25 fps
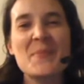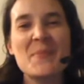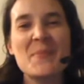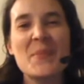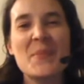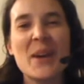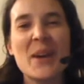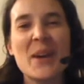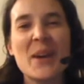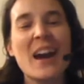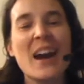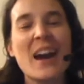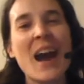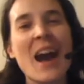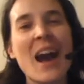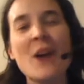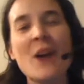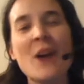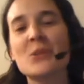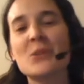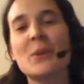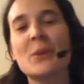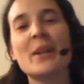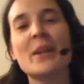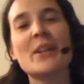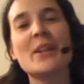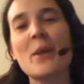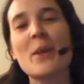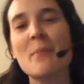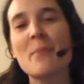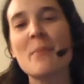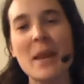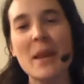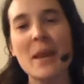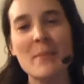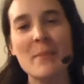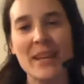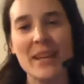But how do I know?
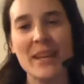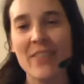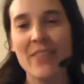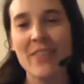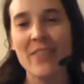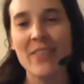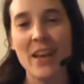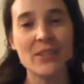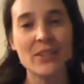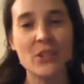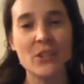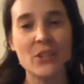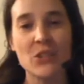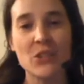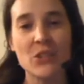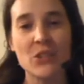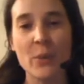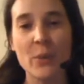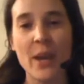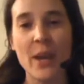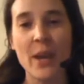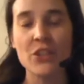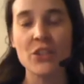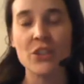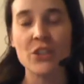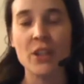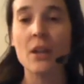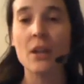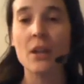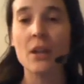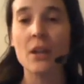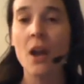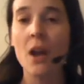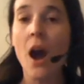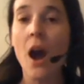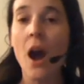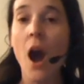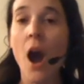Maybe in that
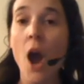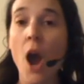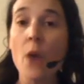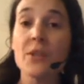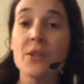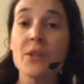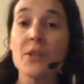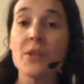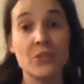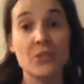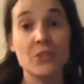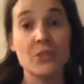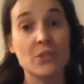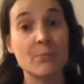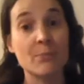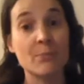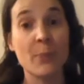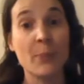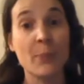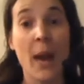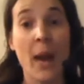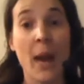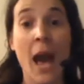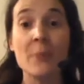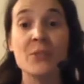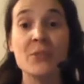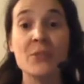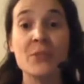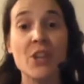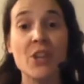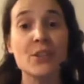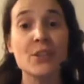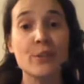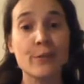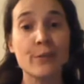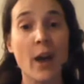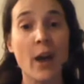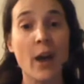situation, I would perhaps
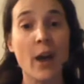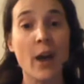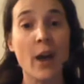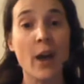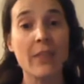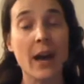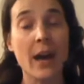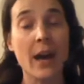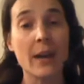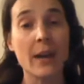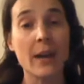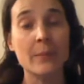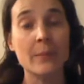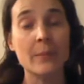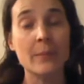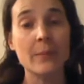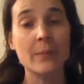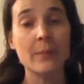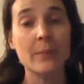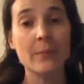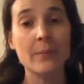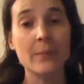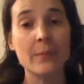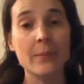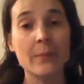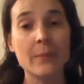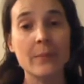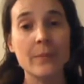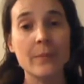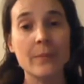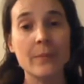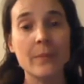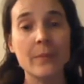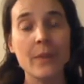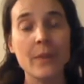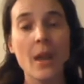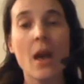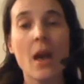justify that.
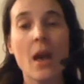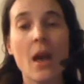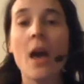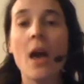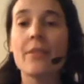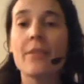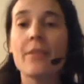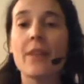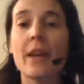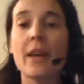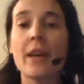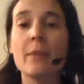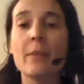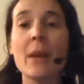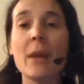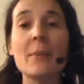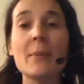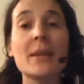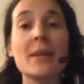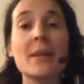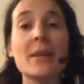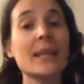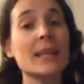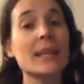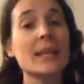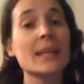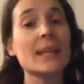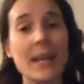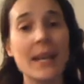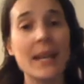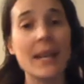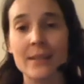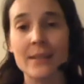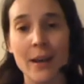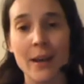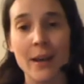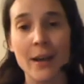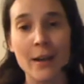Then maybe a year
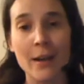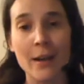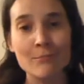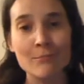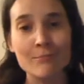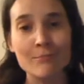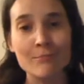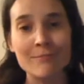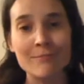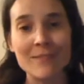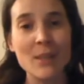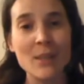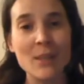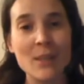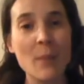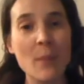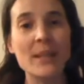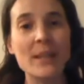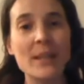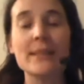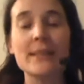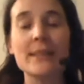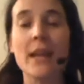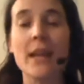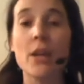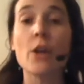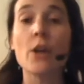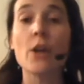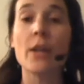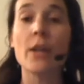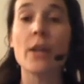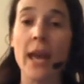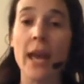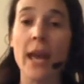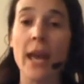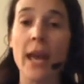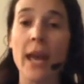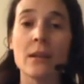later, somebody's like,
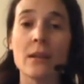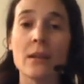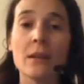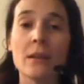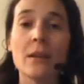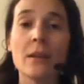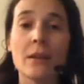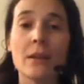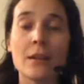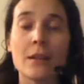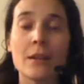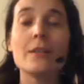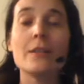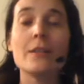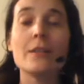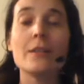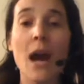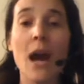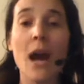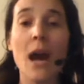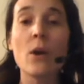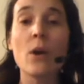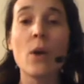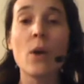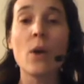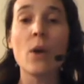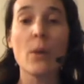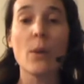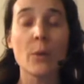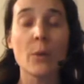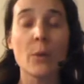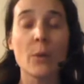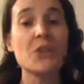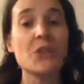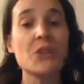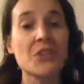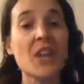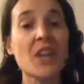okay, now I
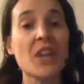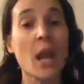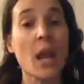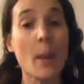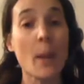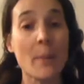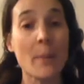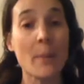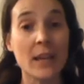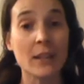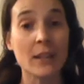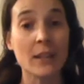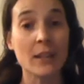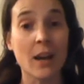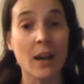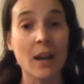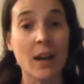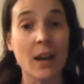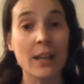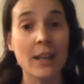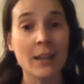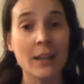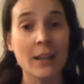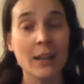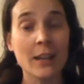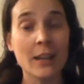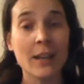want you to tell a big lie